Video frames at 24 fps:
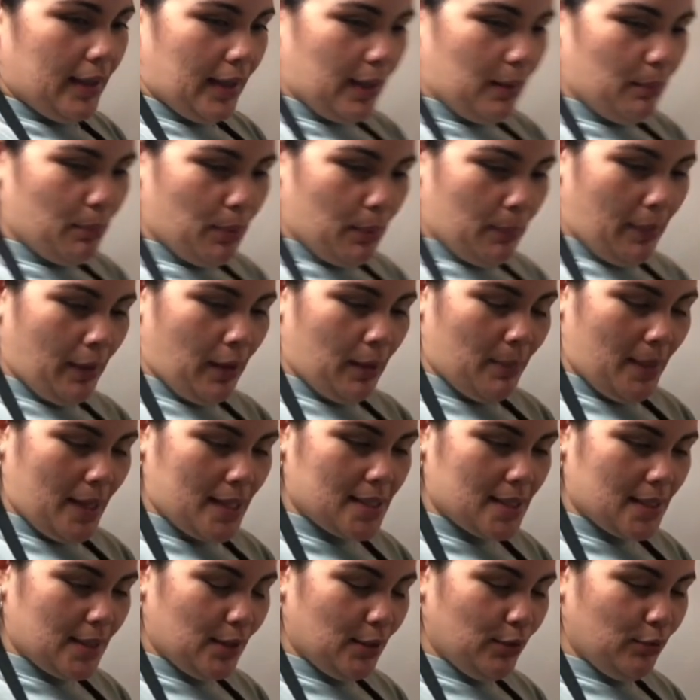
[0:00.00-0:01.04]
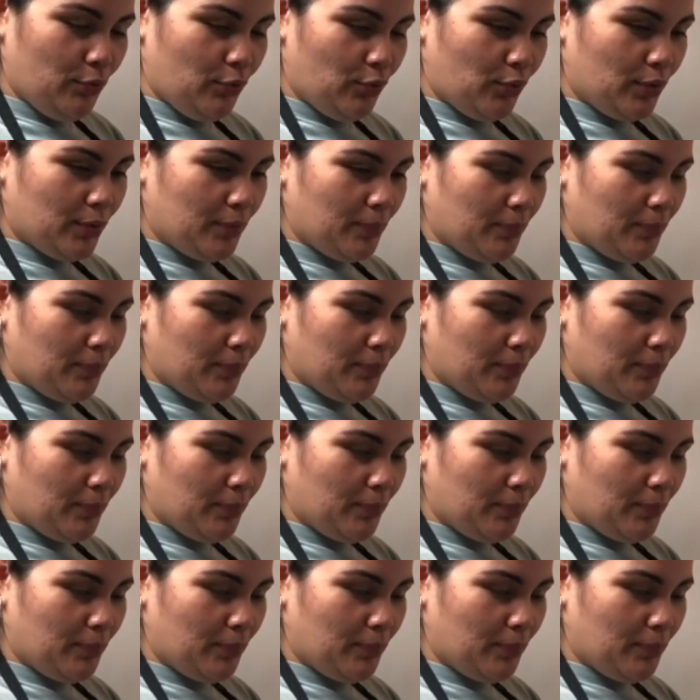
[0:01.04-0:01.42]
didn't prepare myself.